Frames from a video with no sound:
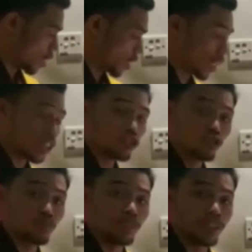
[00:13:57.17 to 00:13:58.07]
The current
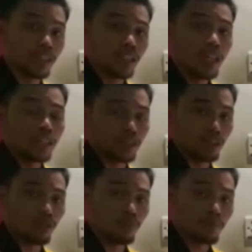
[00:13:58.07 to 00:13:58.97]
should be
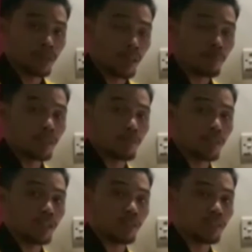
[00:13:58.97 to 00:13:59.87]
0 ampere
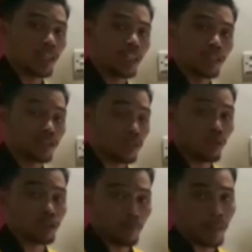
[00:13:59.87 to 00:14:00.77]
because there is
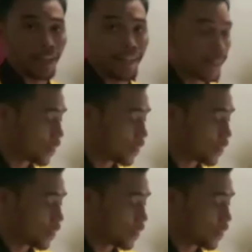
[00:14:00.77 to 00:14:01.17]
no supply.